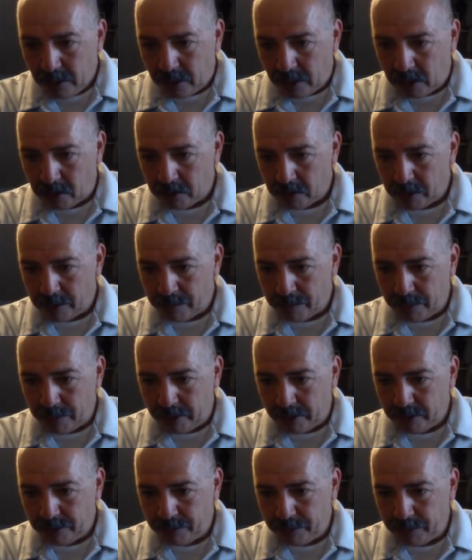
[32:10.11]
Are they
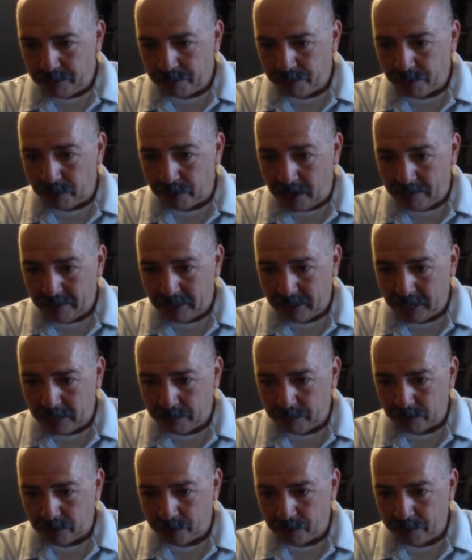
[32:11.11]
better to be private
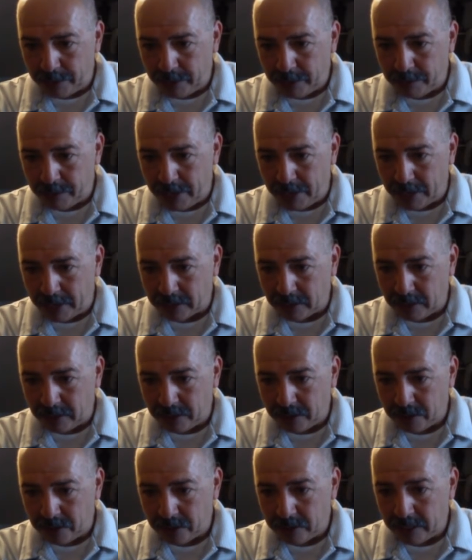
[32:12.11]
labeled or piggyback
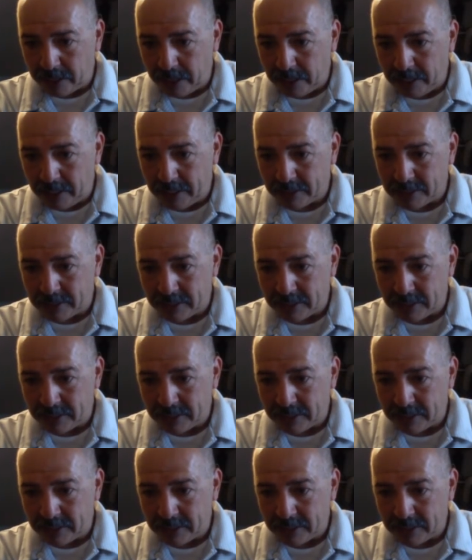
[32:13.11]
under any